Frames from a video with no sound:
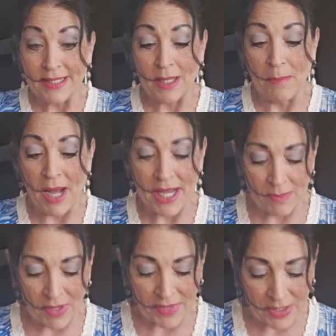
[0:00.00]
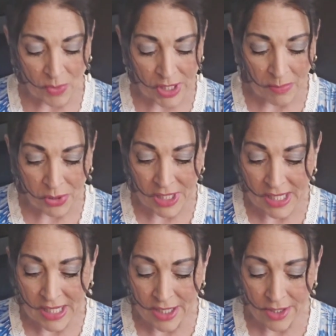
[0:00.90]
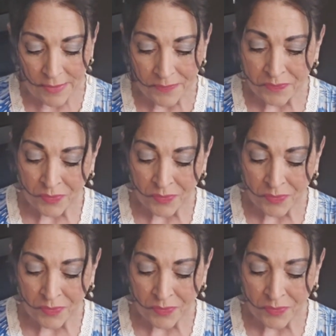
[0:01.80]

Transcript: the bottom of it. We're going to put it here.